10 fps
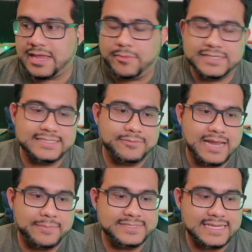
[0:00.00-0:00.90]
Can't wait to see what
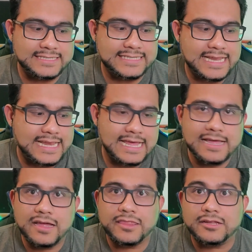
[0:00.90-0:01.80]
happens next, and
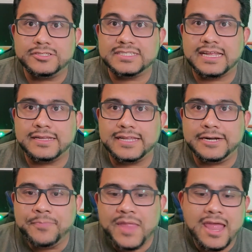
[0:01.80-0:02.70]
uh, I think we'll just end it
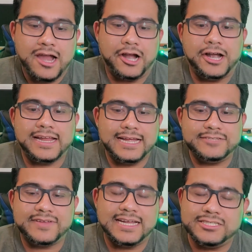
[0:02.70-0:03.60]
there. All right, guys.
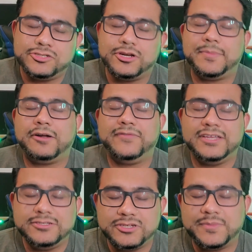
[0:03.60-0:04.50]
If you guys enjoyed my
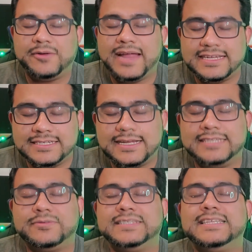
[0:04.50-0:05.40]
review, join my reaction. You
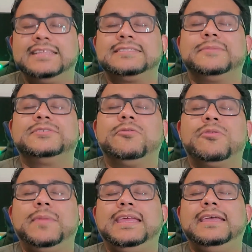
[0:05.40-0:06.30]
guys want to see this episode
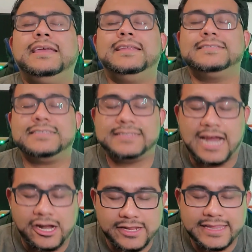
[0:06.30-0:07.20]
with me in its
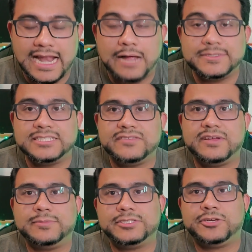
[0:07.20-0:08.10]
entirety? The options
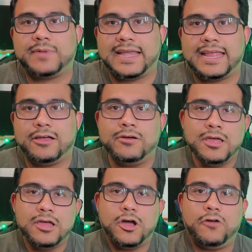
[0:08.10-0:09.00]
available to you right now
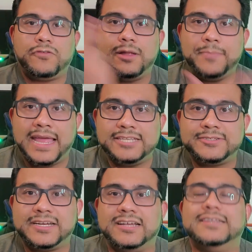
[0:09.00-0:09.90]
over on
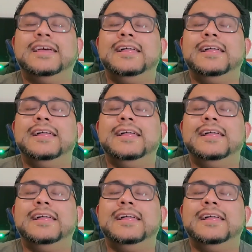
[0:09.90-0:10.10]
Patreon.